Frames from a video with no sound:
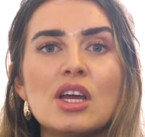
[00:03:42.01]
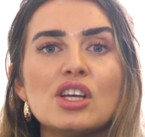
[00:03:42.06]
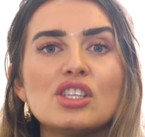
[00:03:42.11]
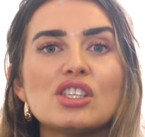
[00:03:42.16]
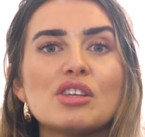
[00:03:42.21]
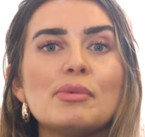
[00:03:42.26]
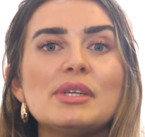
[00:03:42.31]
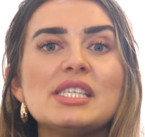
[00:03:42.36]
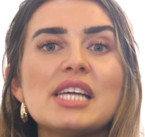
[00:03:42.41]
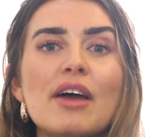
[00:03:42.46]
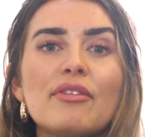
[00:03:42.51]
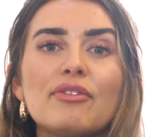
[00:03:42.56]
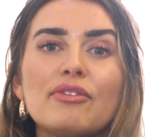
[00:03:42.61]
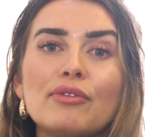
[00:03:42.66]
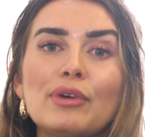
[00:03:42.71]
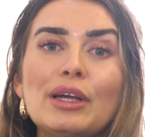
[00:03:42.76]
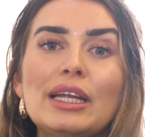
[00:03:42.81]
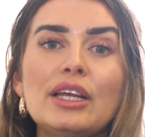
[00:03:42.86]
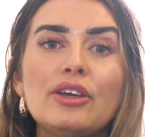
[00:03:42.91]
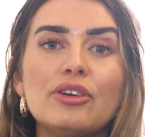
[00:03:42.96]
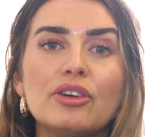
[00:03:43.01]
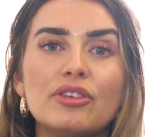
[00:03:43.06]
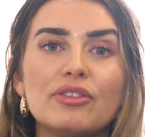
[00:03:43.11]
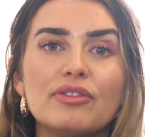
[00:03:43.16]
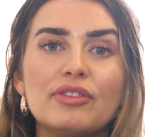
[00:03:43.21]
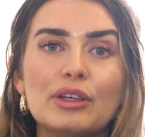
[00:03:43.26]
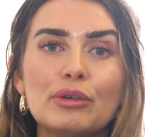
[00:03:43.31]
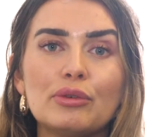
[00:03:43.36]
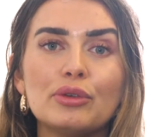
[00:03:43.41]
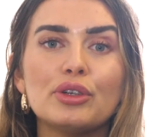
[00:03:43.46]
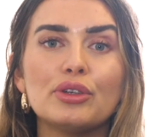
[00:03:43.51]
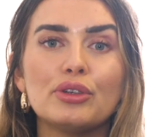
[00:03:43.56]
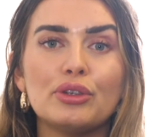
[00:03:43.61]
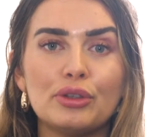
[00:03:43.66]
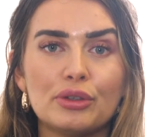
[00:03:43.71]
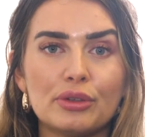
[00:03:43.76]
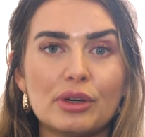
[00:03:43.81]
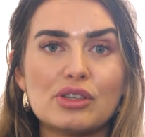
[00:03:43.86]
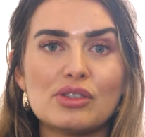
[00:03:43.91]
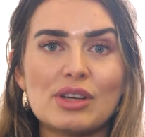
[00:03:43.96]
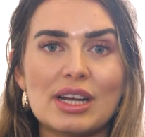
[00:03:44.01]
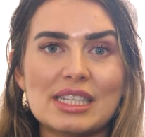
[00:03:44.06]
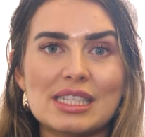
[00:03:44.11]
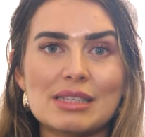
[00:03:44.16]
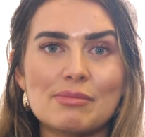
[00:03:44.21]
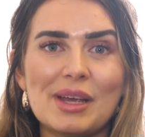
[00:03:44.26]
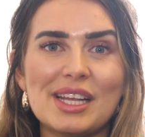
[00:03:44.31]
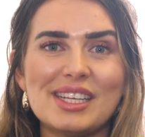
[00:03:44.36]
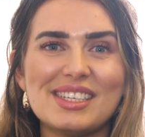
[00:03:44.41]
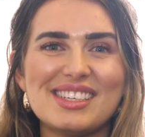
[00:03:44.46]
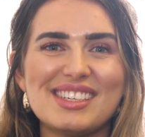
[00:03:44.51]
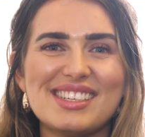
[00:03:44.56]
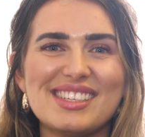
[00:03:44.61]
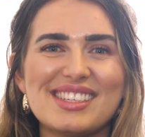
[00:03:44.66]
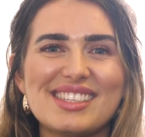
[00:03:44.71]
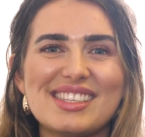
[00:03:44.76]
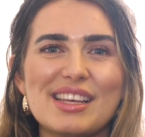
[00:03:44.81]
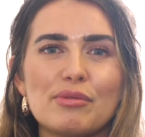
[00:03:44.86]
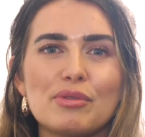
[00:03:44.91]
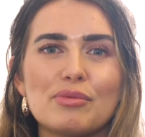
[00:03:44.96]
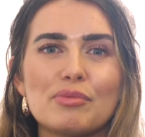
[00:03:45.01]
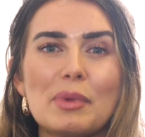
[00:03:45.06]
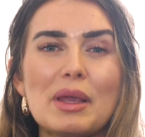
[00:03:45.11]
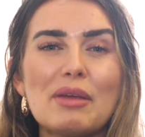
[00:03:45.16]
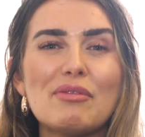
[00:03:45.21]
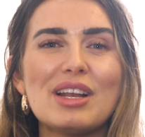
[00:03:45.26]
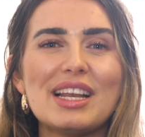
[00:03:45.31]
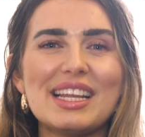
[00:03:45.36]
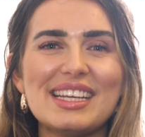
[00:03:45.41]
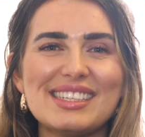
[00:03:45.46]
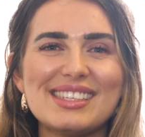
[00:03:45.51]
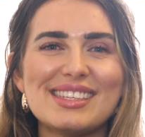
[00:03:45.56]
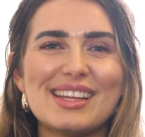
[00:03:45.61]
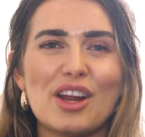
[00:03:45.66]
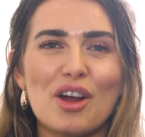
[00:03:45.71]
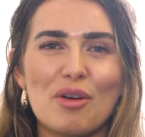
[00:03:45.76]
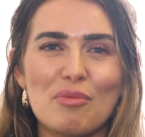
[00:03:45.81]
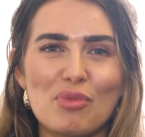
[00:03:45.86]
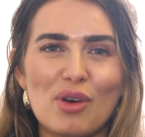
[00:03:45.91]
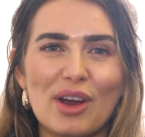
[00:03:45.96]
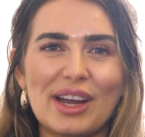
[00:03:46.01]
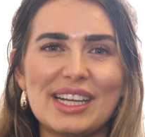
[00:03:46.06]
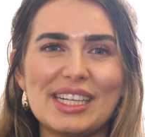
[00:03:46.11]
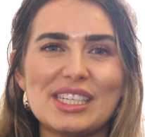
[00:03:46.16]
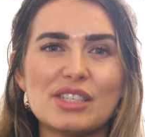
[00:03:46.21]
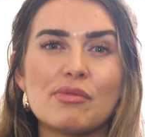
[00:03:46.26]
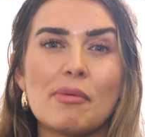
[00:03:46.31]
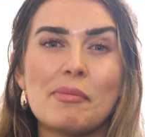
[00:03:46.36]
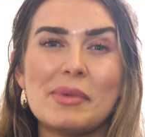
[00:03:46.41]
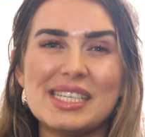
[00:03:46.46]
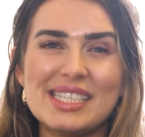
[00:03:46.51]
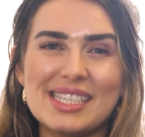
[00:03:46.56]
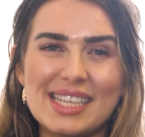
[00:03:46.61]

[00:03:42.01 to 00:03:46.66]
So we'd have really good feel-good neurotransmitters that would be released in our brains when we